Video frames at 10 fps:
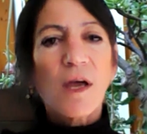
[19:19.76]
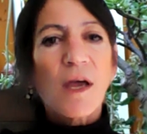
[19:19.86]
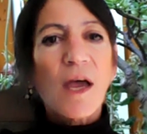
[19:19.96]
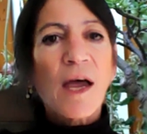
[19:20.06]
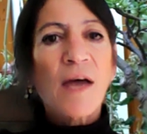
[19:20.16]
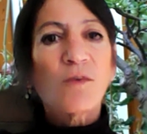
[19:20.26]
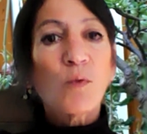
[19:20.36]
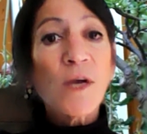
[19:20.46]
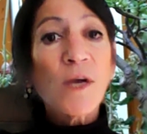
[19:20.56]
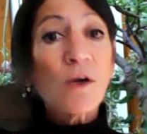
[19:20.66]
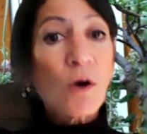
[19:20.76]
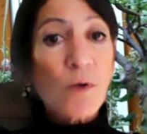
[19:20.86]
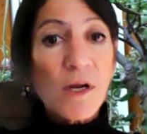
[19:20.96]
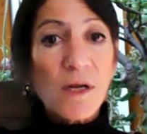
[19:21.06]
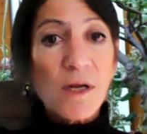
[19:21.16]
And we had
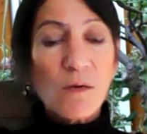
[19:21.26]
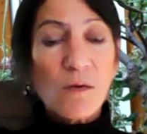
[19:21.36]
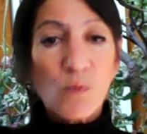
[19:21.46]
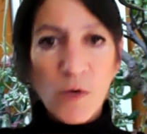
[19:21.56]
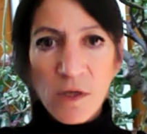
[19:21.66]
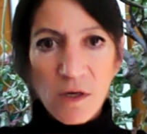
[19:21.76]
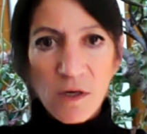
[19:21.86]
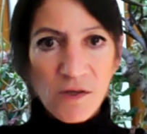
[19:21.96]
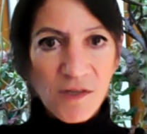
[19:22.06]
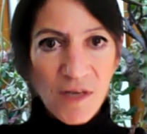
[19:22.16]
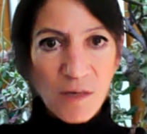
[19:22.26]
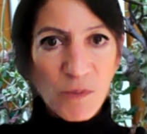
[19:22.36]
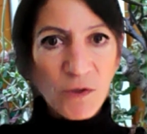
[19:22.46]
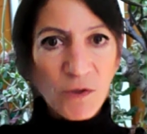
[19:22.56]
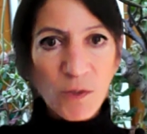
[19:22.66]
already written a
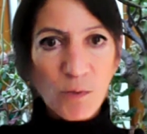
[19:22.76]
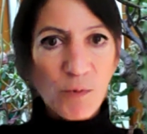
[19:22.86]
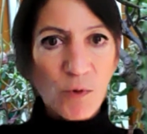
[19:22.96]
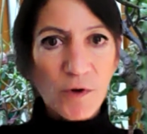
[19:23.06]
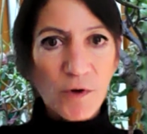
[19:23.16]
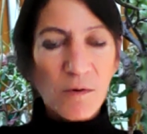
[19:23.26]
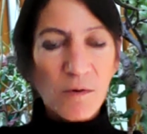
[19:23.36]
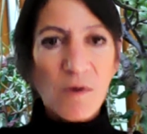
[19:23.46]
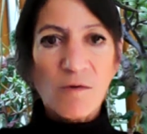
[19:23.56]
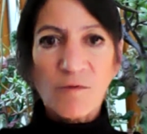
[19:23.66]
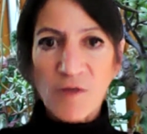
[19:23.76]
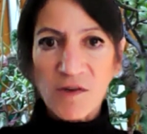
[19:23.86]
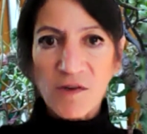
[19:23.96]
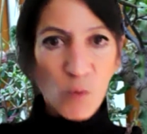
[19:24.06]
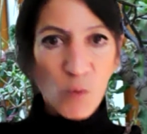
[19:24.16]
sustainability report
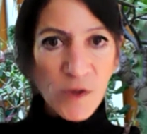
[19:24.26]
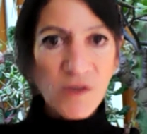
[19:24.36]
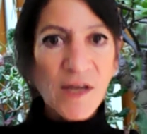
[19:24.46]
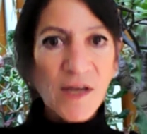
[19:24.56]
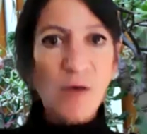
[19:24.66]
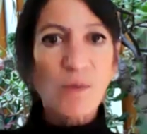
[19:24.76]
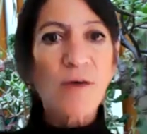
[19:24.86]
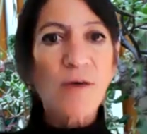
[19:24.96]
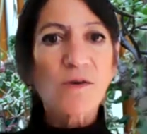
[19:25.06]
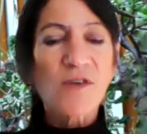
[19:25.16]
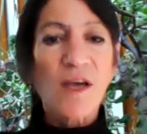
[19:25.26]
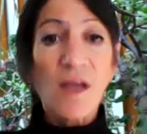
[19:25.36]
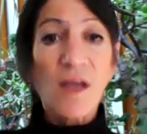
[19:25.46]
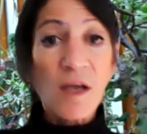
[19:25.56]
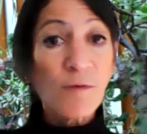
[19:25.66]
with the town planners saying,
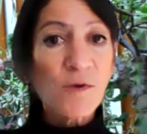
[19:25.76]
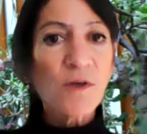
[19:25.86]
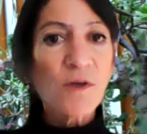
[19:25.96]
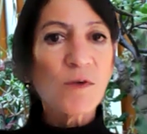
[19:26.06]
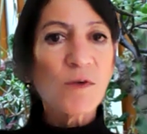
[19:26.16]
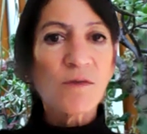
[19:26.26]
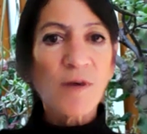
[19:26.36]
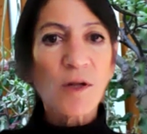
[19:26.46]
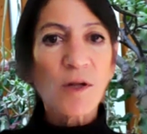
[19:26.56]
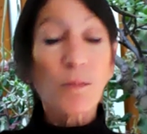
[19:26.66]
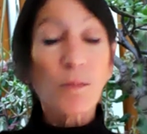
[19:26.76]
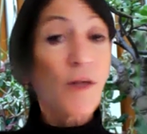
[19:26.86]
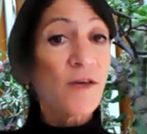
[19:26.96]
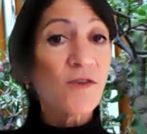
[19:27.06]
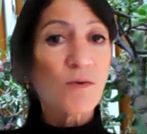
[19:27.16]
if you're going to redevelop
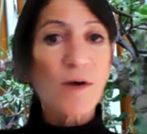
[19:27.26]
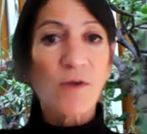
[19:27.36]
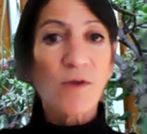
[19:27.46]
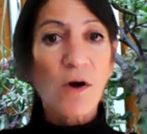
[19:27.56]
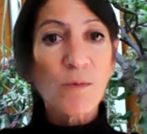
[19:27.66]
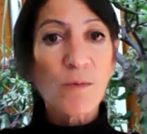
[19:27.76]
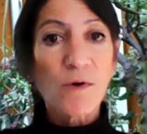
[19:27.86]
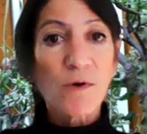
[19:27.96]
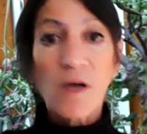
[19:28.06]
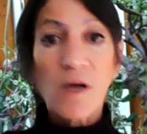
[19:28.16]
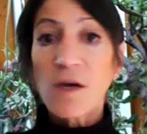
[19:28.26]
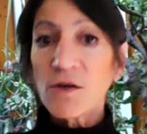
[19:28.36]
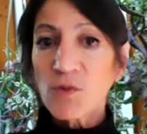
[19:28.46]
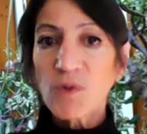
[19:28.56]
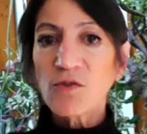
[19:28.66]
places around the harbor,
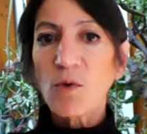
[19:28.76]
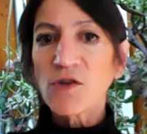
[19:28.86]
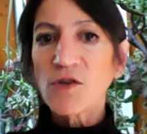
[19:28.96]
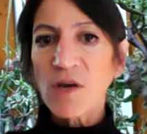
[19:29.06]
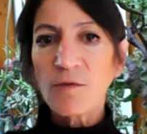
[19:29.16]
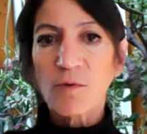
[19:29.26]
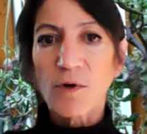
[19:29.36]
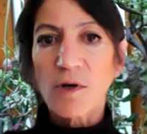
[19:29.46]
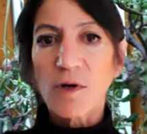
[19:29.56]
here's what to watch out for.